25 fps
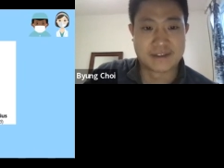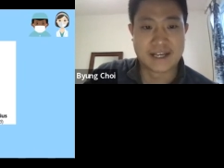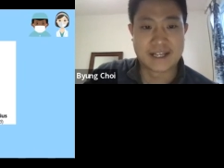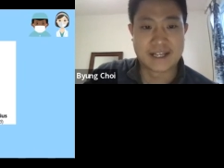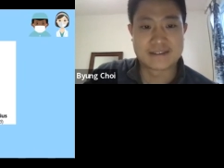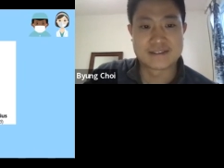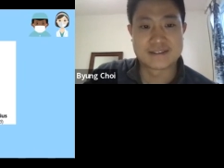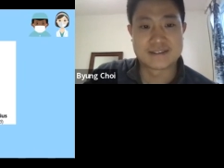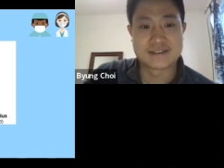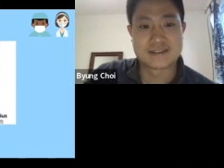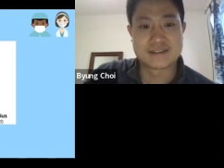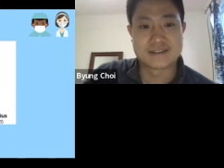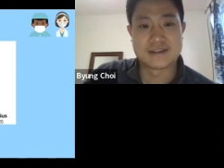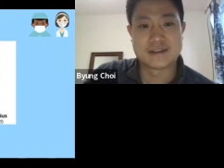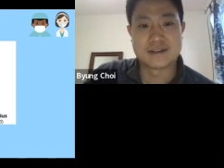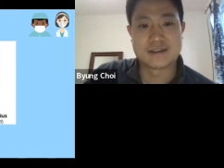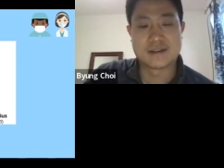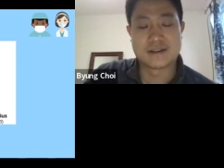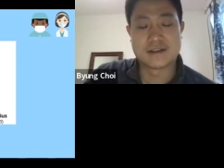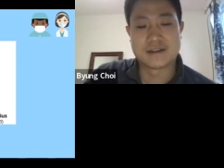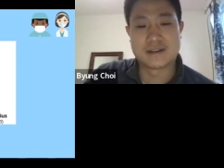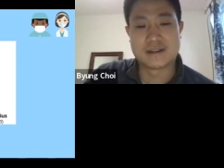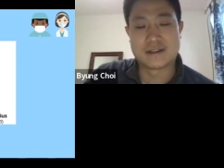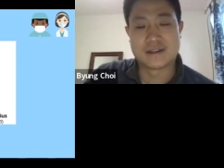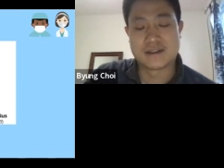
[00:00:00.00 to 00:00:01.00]
That's
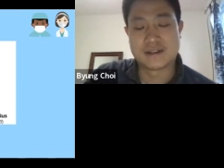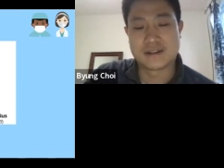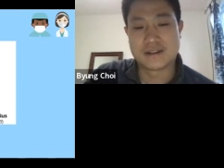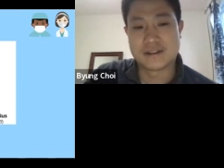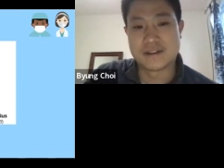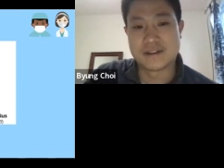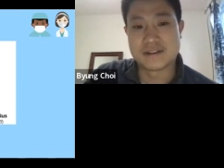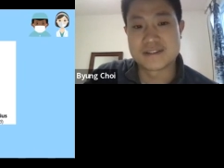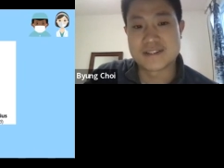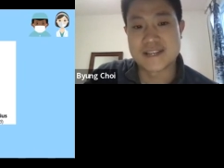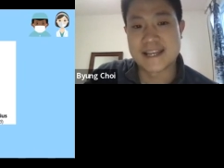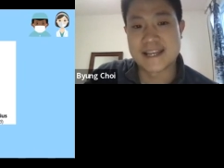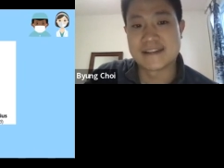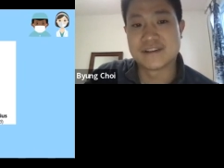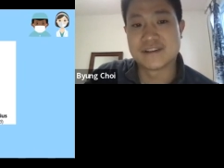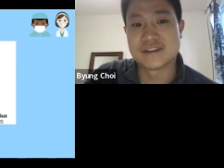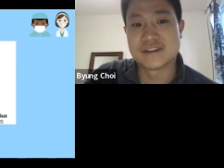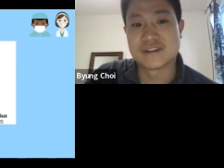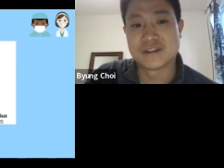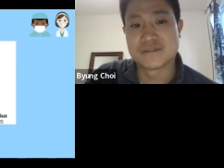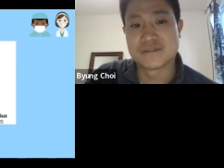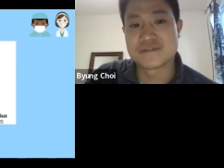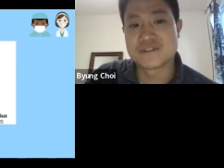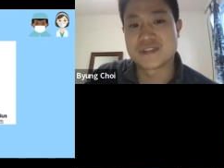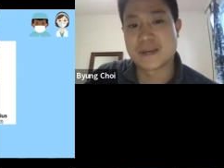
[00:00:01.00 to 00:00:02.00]
the
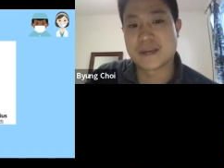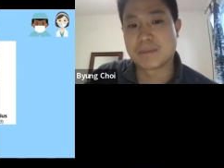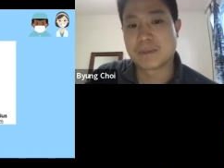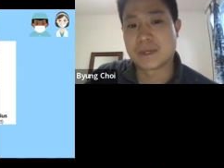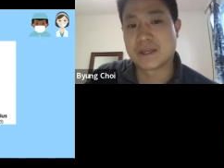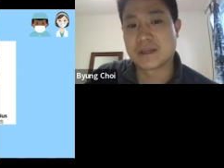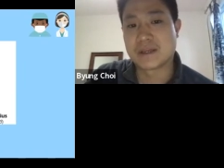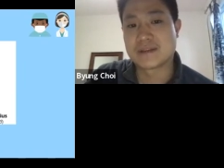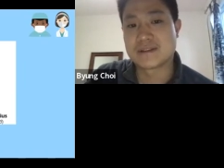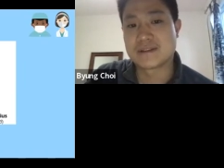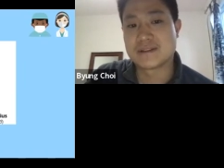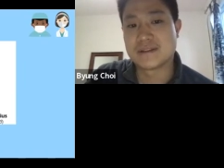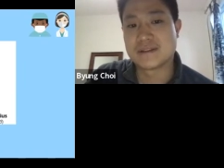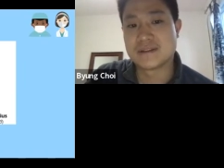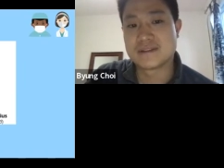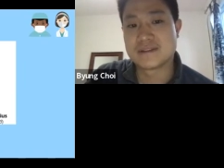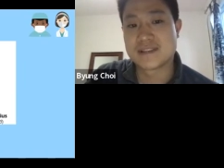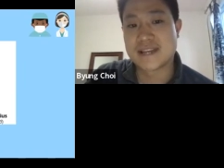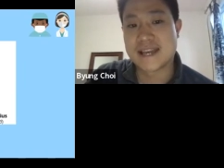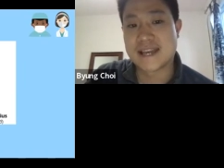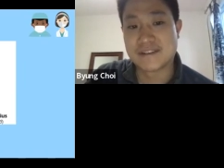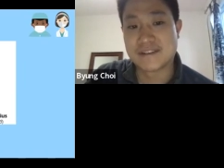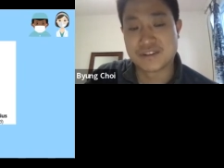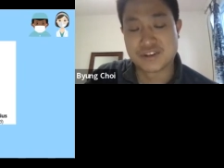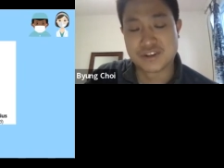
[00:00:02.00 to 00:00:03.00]
tendon of
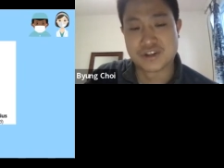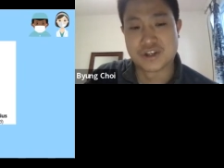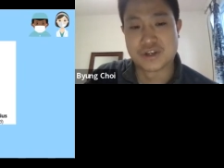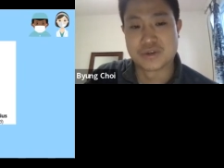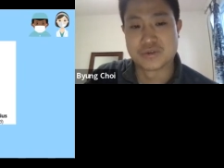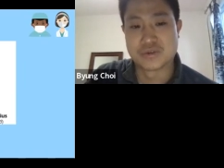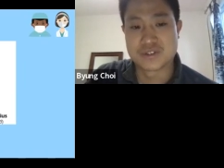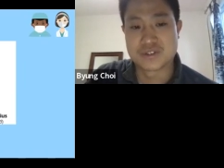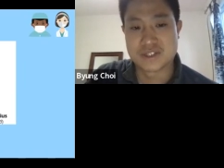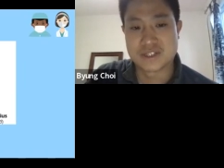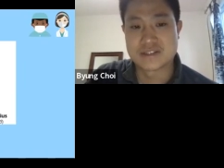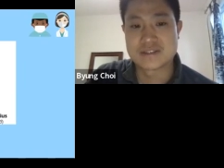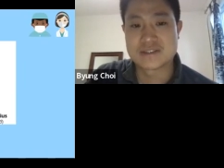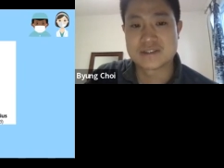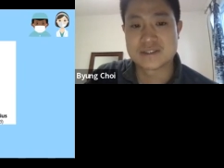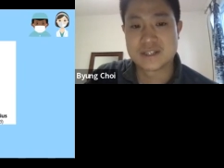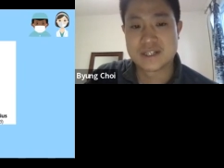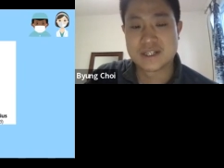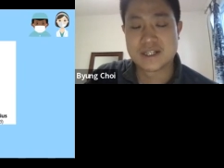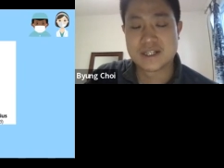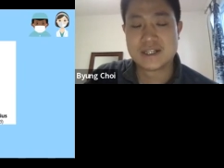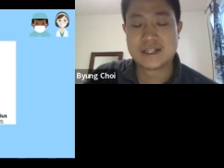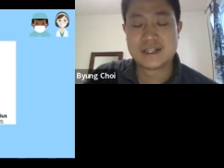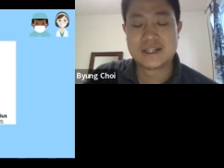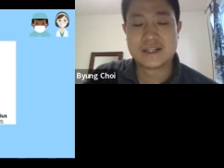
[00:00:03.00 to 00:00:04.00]
semitendinosus,
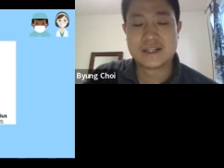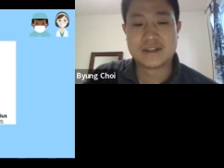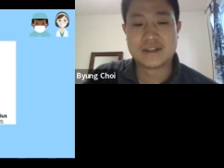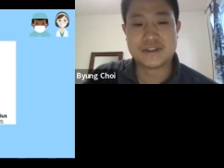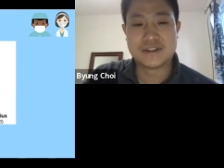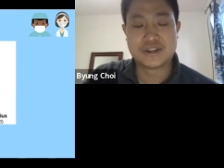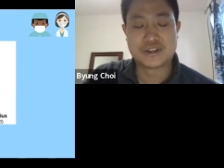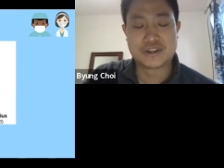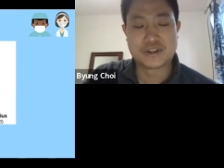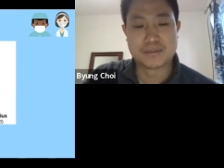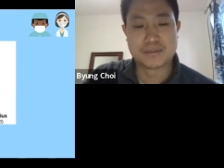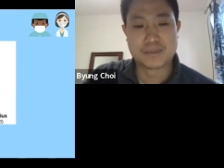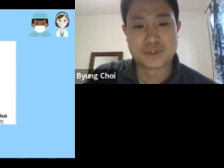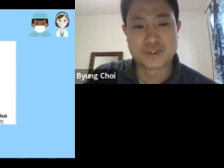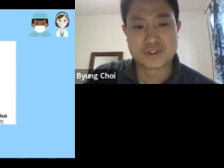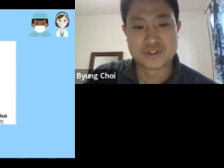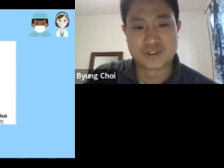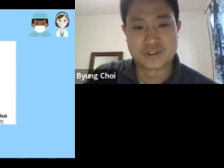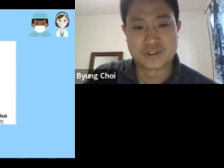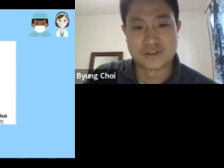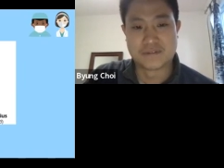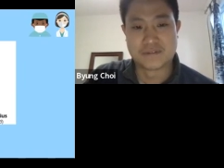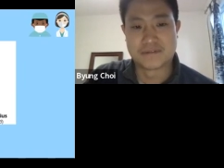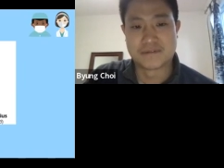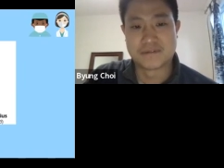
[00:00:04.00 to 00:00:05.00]
the other
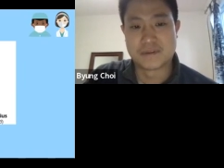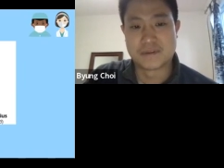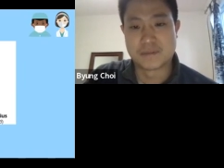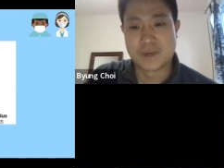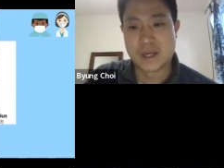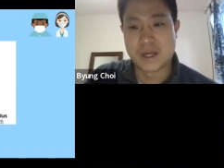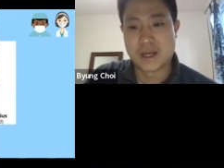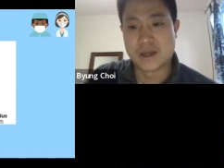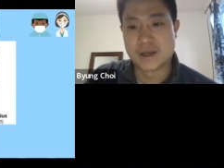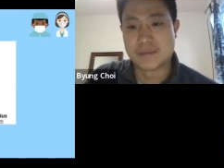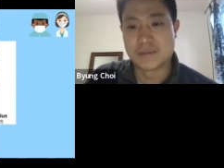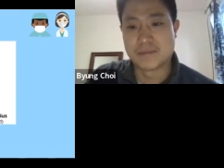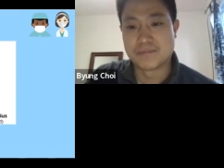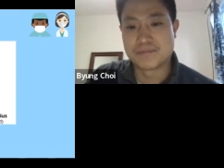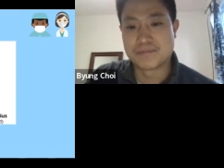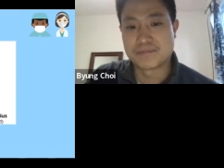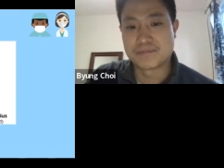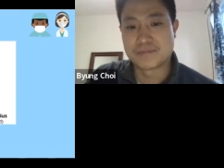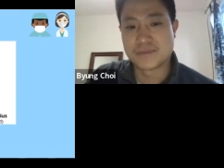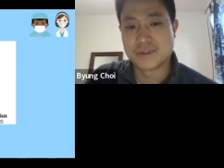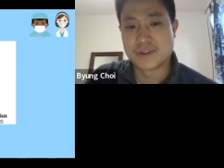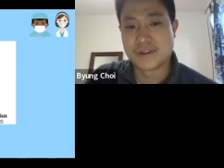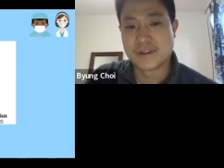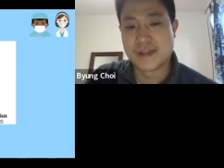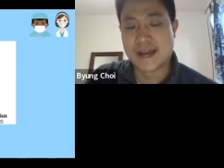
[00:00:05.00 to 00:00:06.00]
muscle of
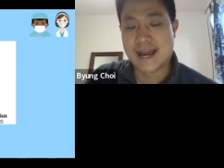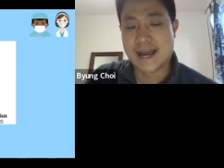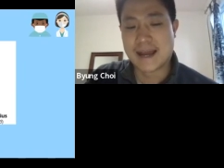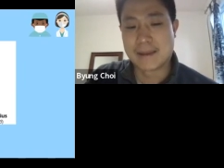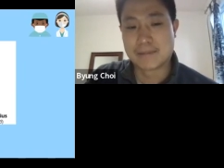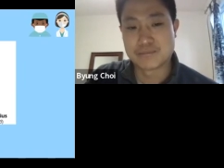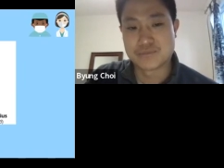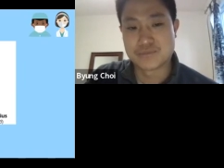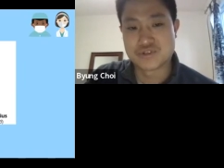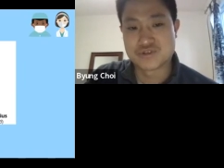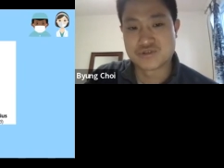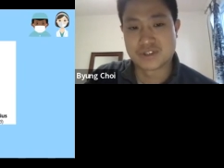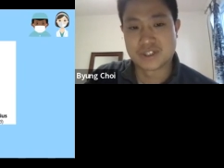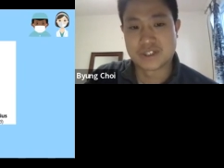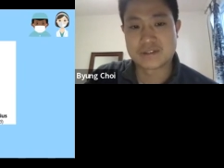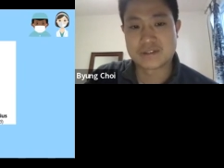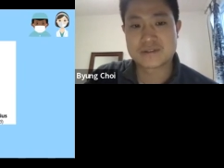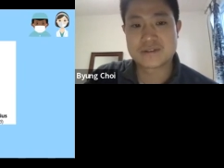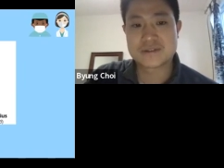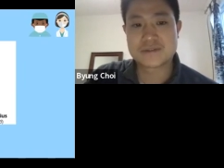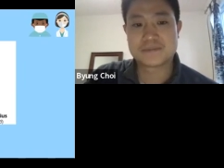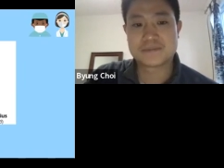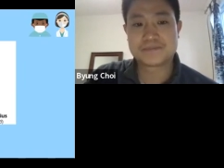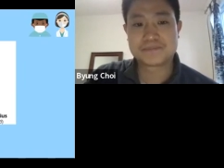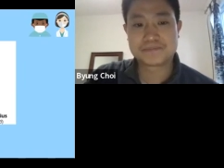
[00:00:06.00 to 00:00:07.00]
the
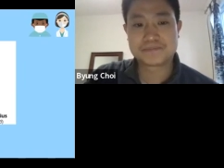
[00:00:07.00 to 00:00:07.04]
hamstrings.